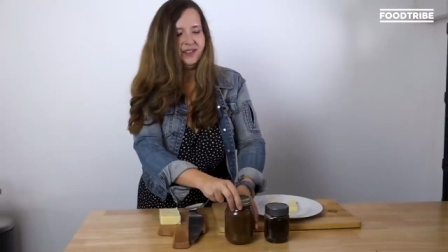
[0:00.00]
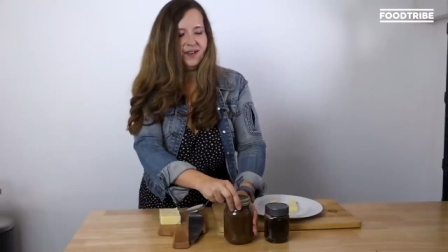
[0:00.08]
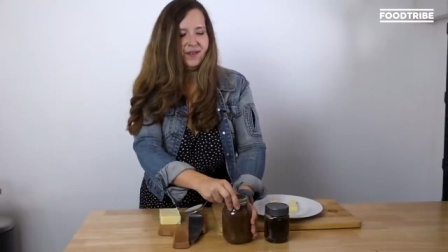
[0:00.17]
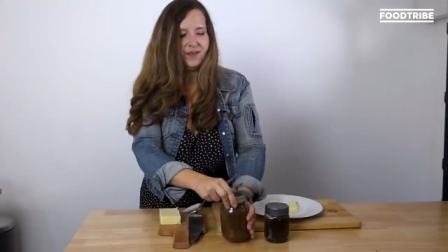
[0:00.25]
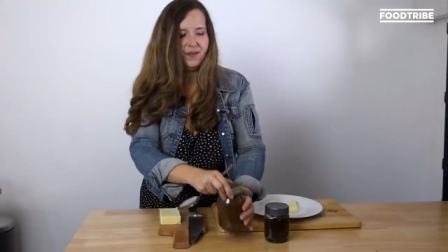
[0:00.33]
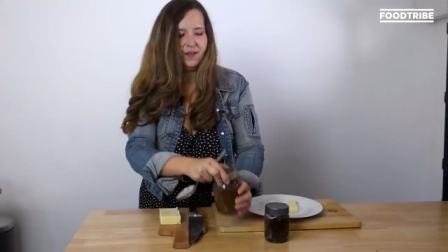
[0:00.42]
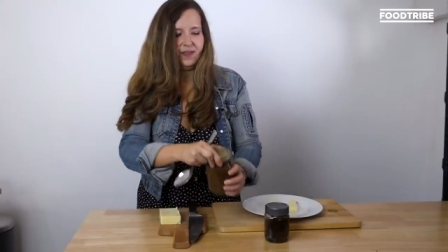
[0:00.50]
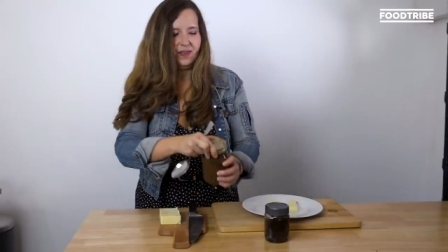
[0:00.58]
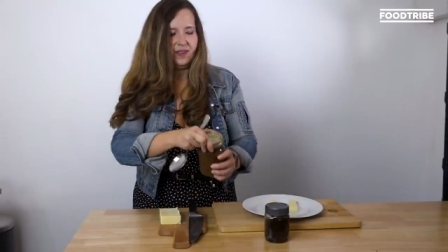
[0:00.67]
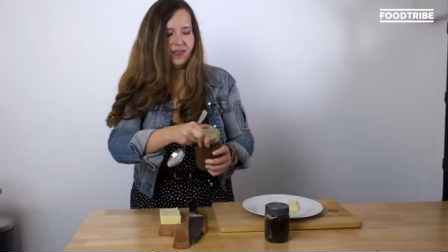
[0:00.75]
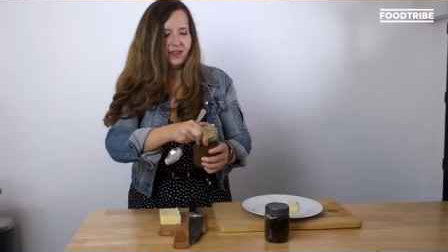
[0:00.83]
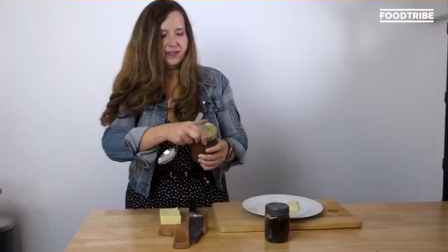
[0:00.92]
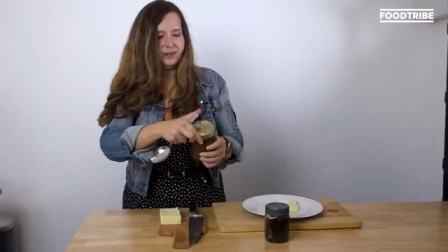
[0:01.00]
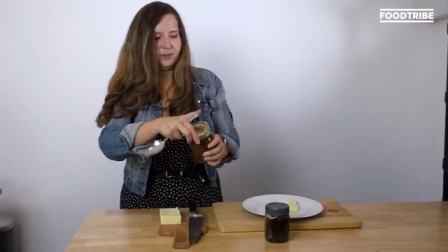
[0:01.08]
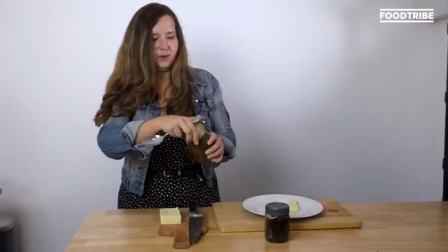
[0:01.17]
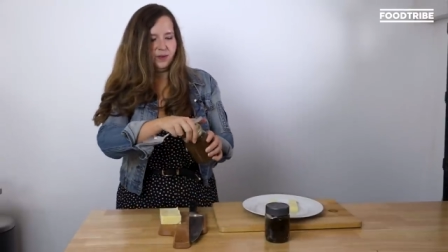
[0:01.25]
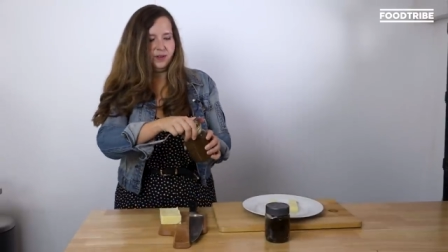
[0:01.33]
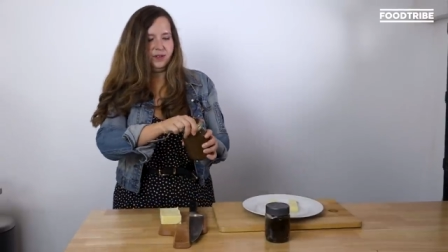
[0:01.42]
So this
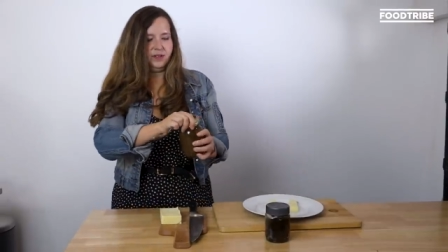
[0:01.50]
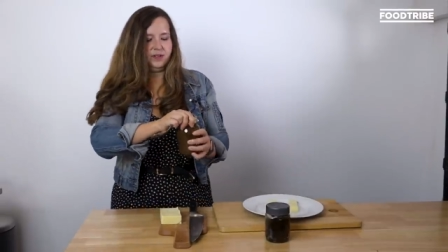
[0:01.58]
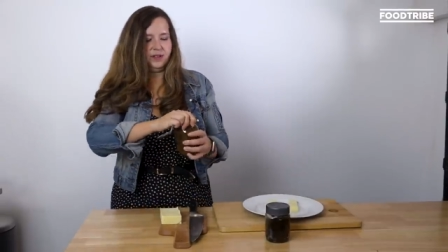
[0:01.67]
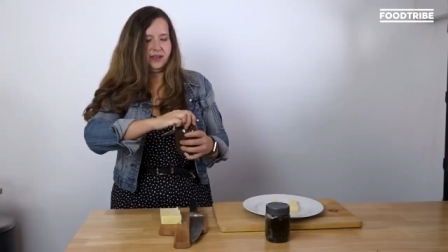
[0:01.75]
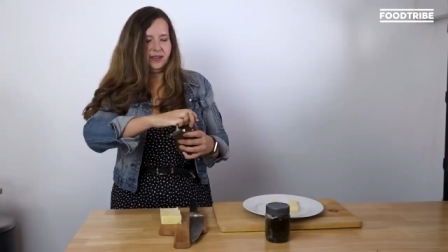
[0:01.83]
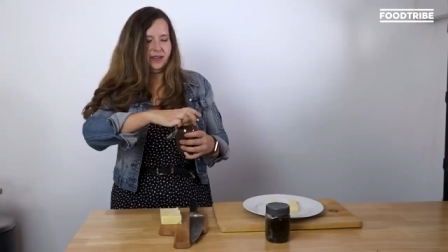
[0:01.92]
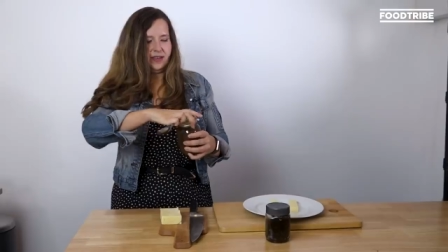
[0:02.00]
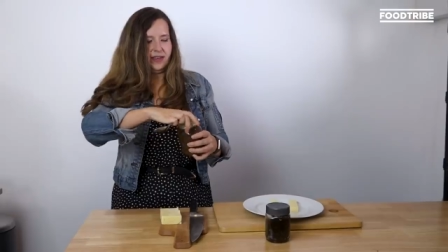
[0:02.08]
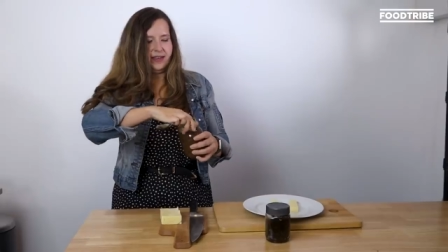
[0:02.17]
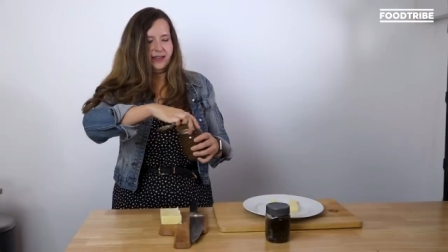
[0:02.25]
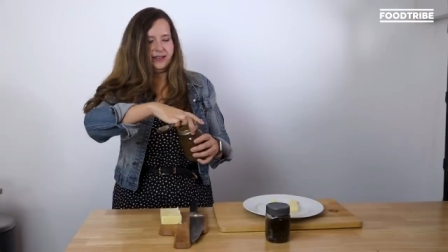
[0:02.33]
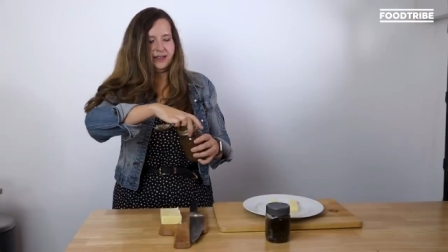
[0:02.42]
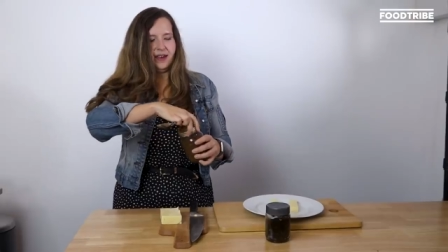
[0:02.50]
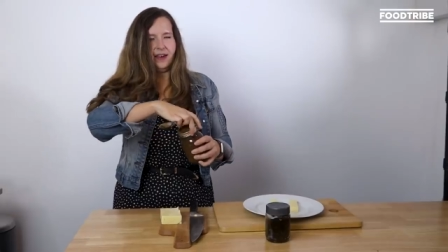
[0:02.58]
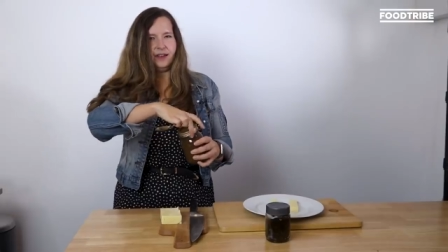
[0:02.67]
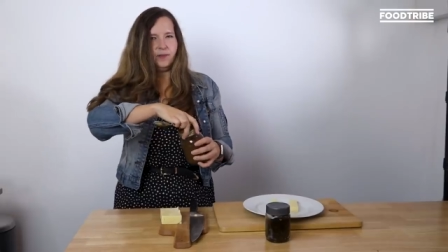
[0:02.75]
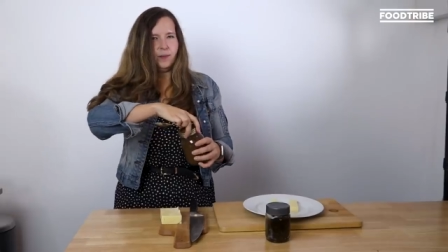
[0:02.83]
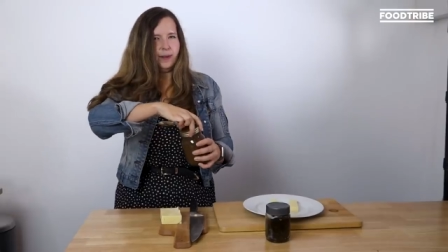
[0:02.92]
one is
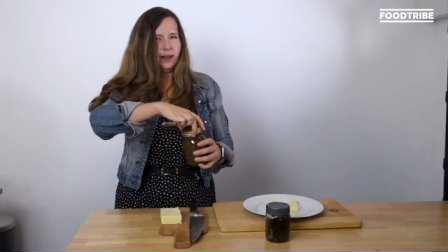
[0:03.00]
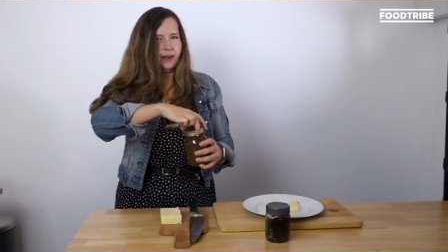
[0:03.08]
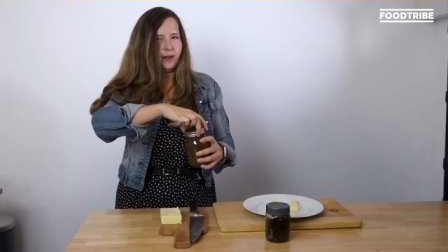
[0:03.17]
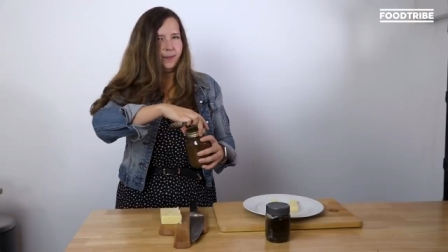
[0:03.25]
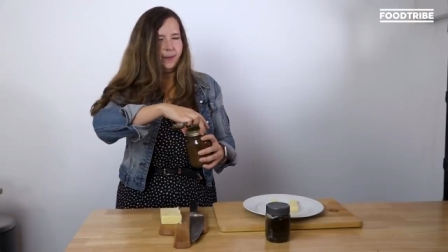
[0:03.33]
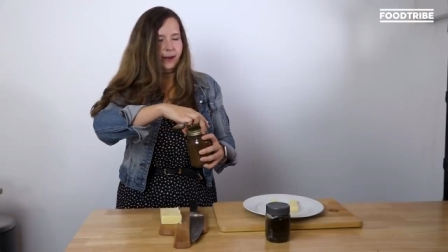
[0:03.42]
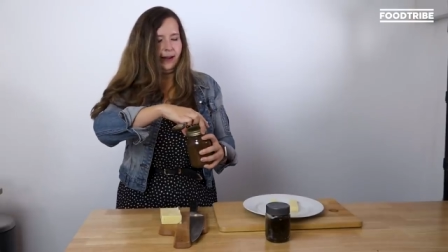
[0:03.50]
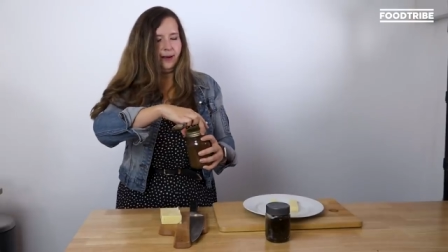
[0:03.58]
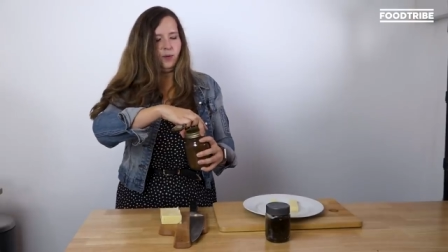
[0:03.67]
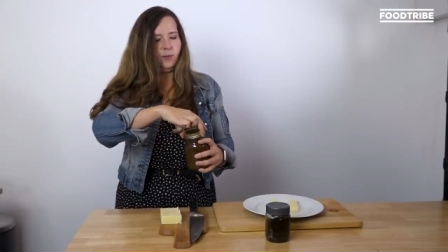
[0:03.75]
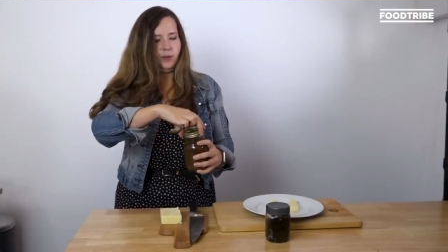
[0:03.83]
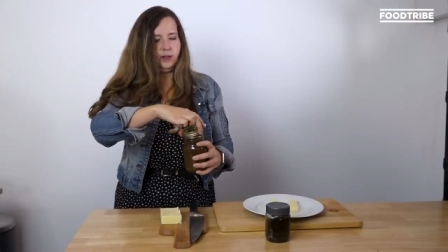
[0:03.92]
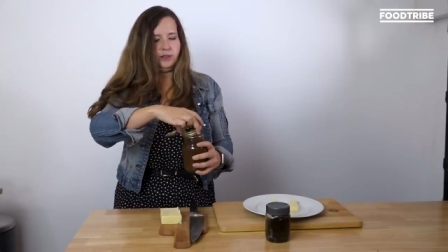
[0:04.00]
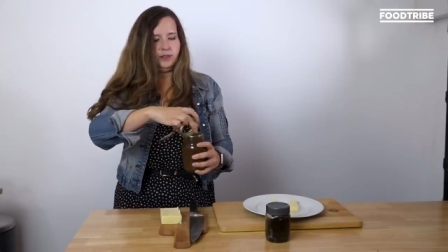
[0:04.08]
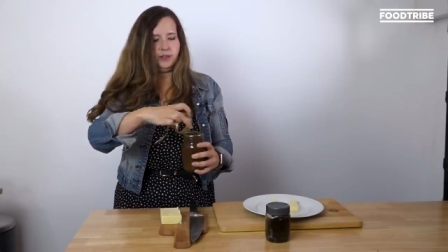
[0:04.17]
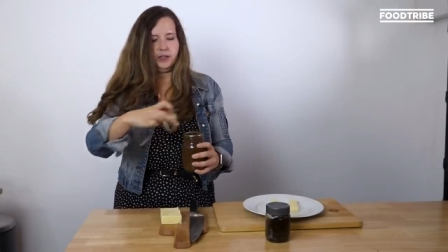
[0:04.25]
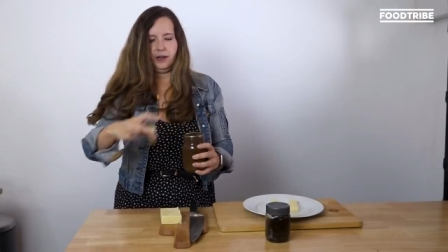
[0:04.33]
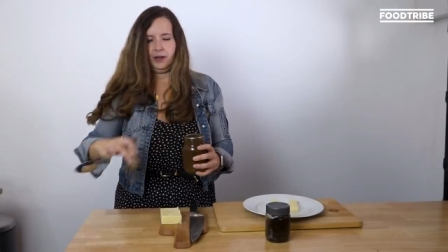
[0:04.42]
kind of a bit like a
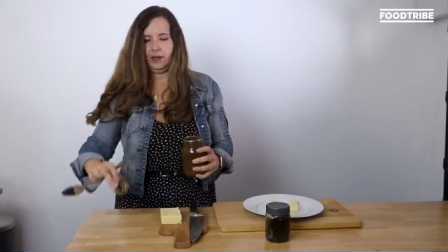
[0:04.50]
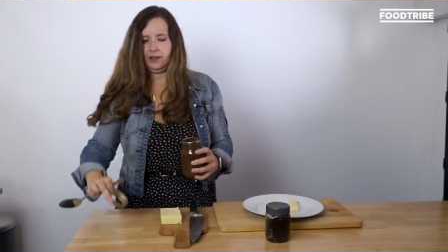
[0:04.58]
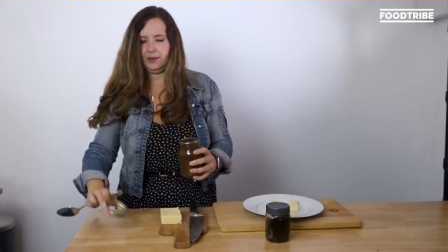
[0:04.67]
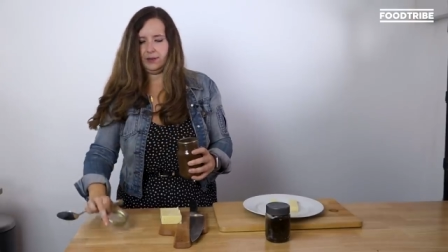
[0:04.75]
ploughman's chutney.